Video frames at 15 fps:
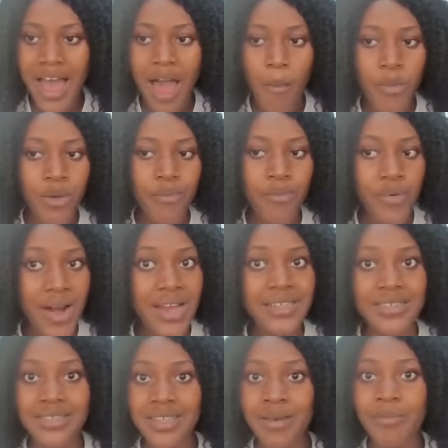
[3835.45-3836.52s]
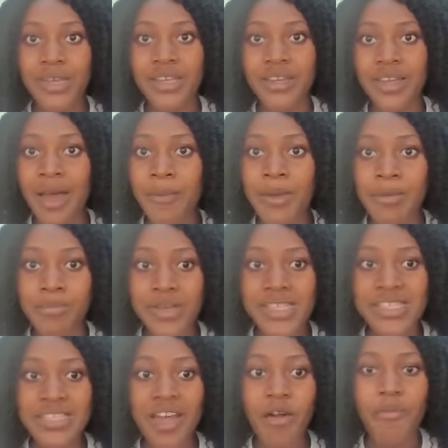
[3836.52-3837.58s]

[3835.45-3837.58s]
I'm a brand. I mean, I'm a personal